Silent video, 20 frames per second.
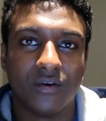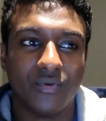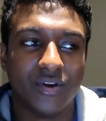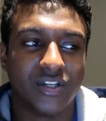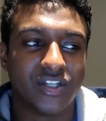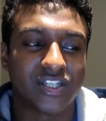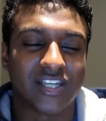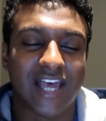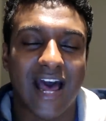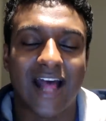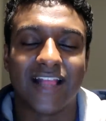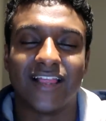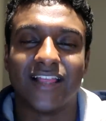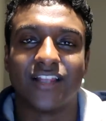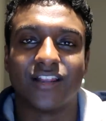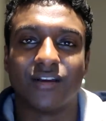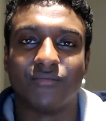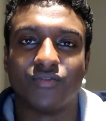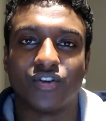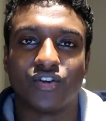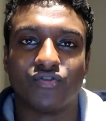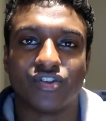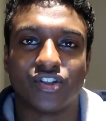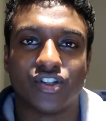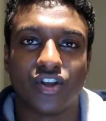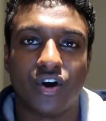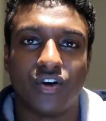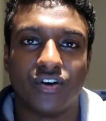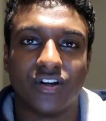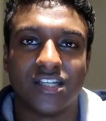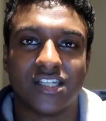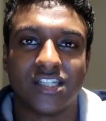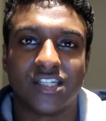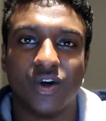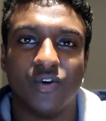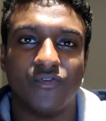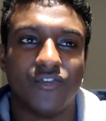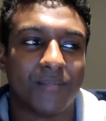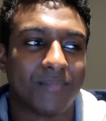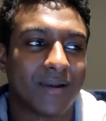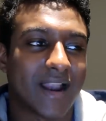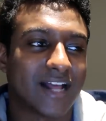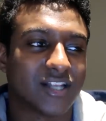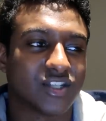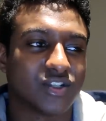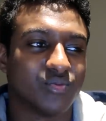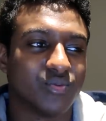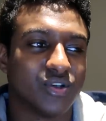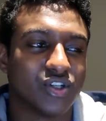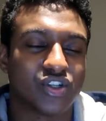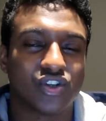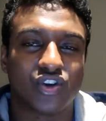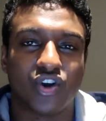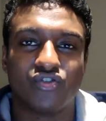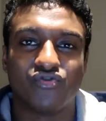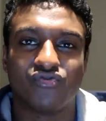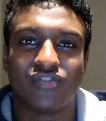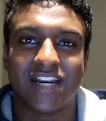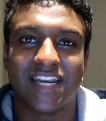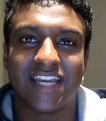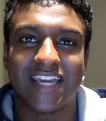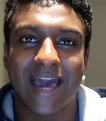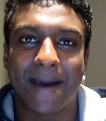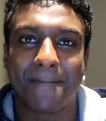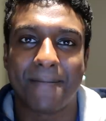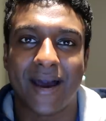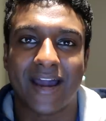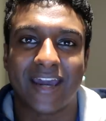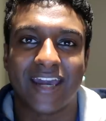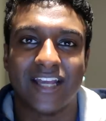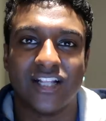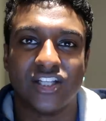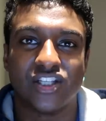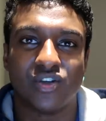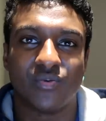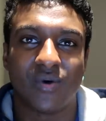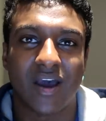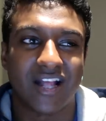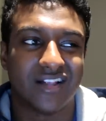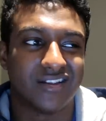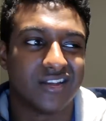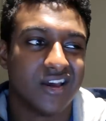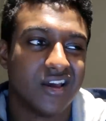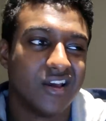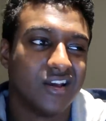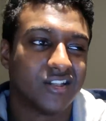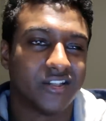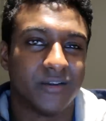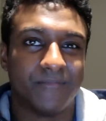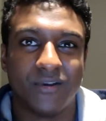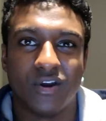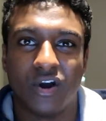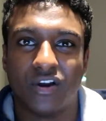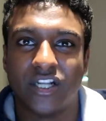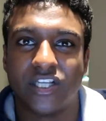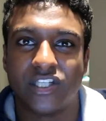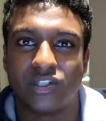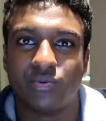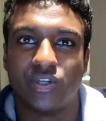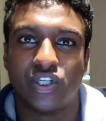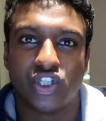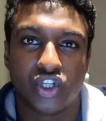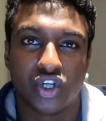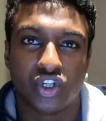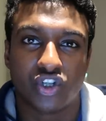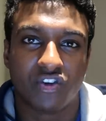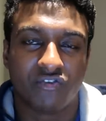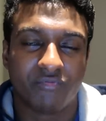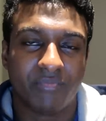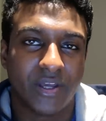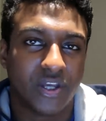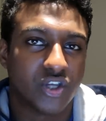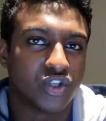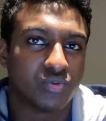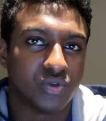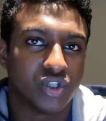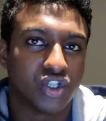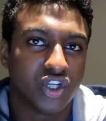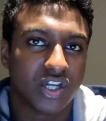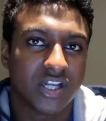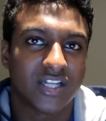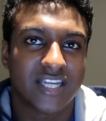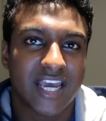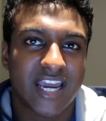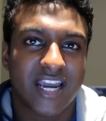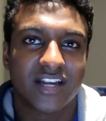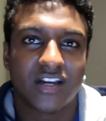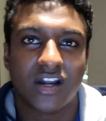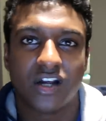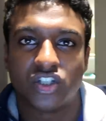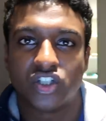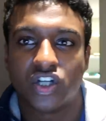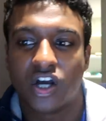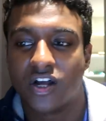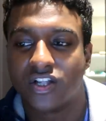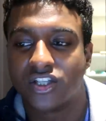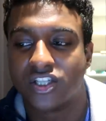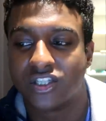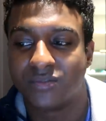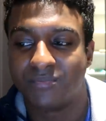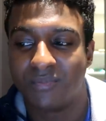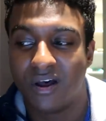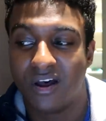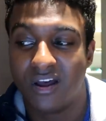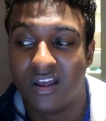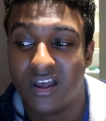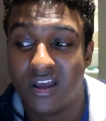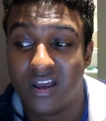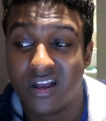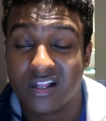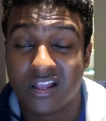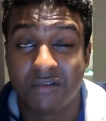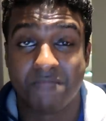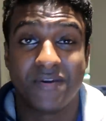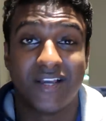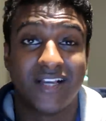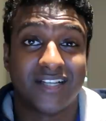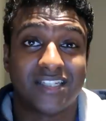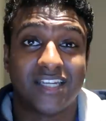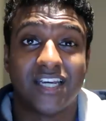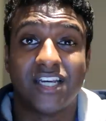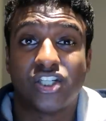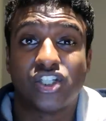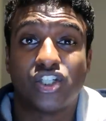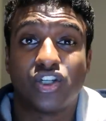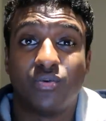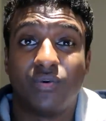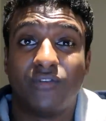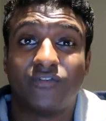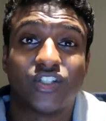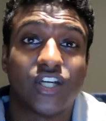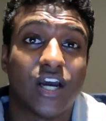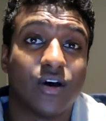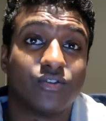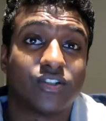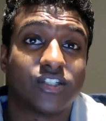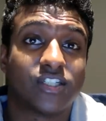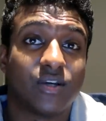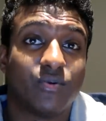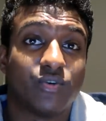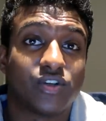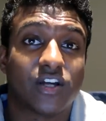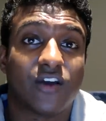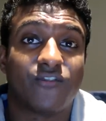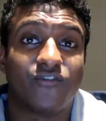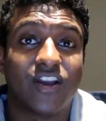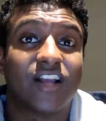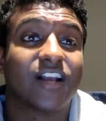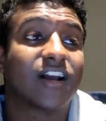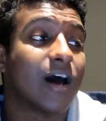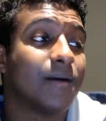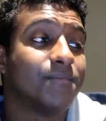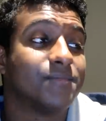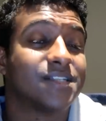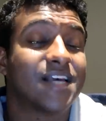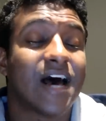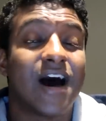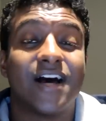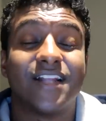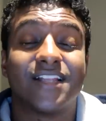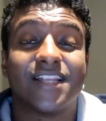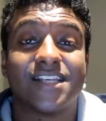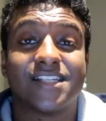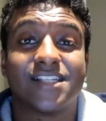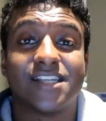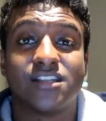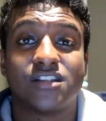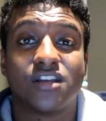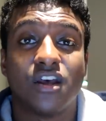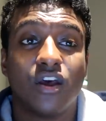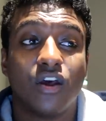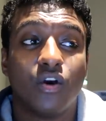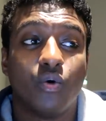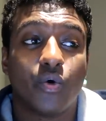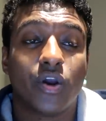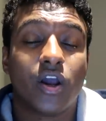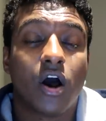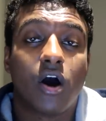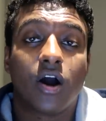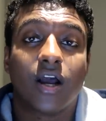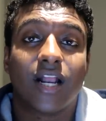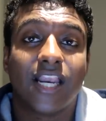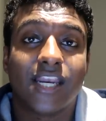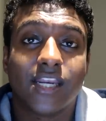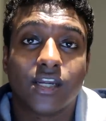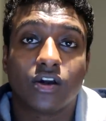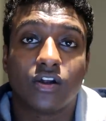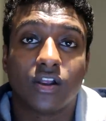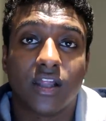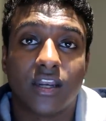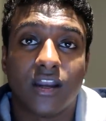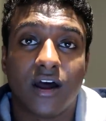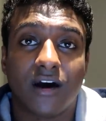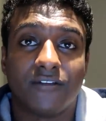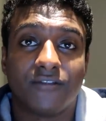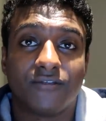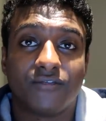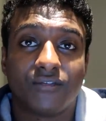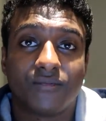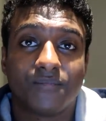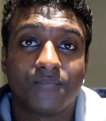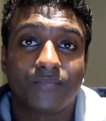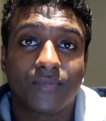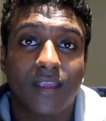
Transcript: We just handed them the result on a silver platter, and we just couldn't really get back into it. And to be honest, we should have, because we should have taken our chances. But the biggest issue with Chelsea, which I think comes out of this, is we aren't clinical enough.